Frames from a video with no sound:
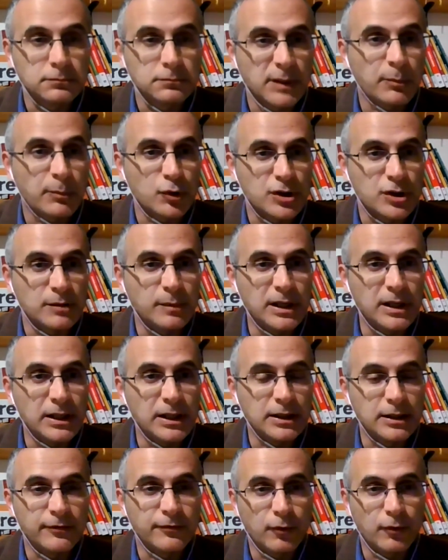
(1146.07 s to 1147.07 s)
the
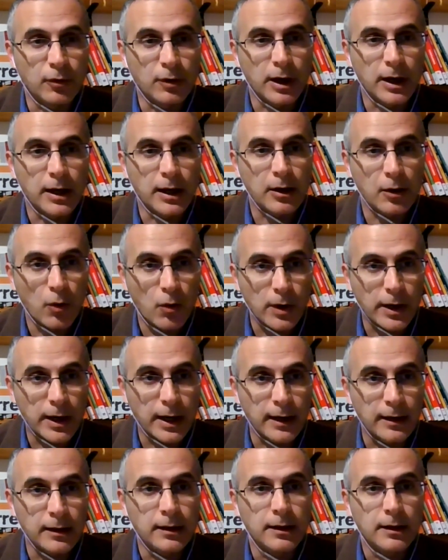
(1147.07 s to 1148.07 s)
possibility for a
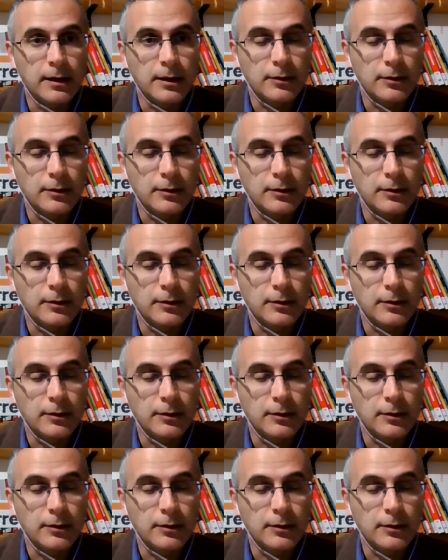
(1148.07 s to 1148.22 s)
local,